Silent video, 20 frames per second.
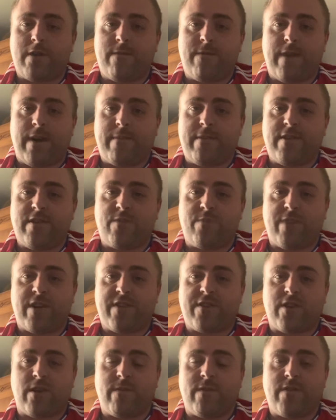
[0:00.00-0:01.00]
confirmed in his
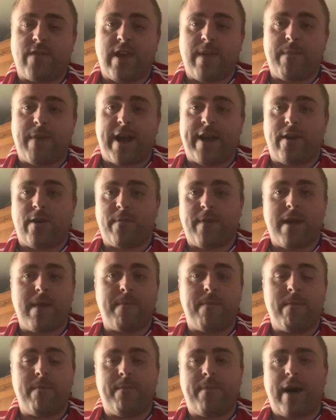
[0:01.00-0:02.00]
press conference he might not be
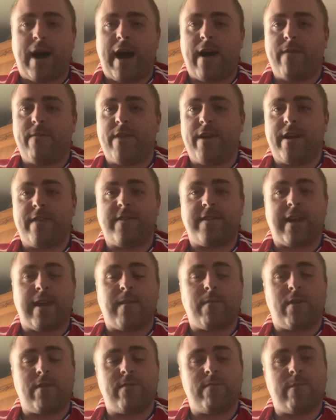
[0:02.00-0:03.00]
part of the
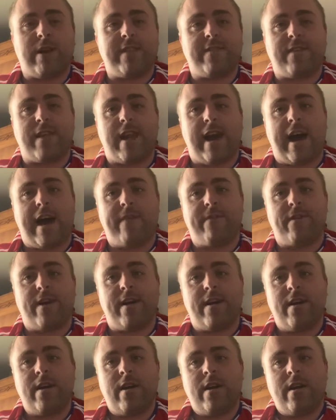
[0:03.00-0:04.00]
team on Wednesday either.
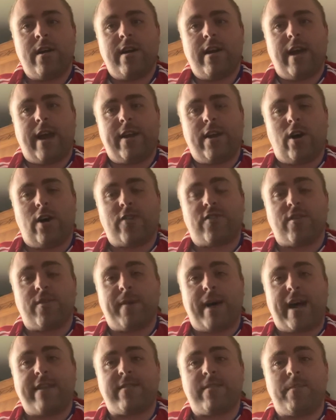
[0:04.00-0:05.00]
And also
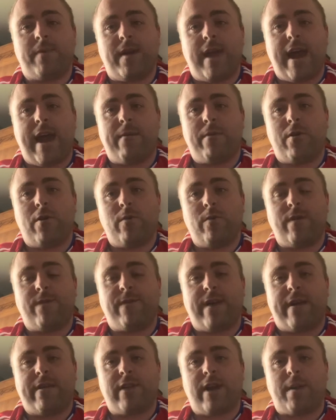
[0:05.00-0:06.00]
Martin Piero, who we
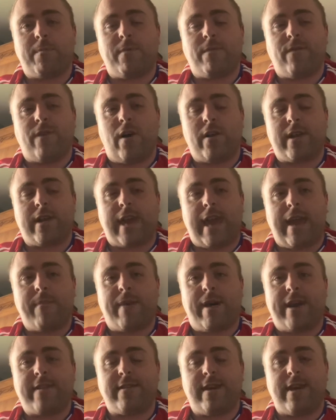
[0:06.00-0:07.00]
found out before the game
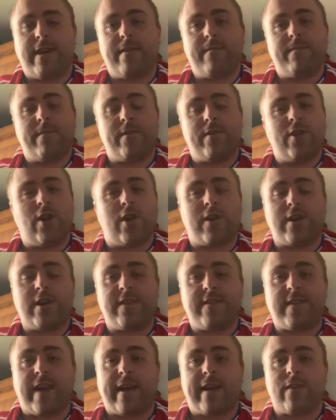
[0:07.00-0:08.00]
had a knock on
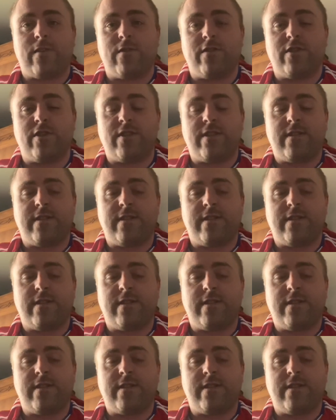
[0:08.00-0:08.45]
his ankle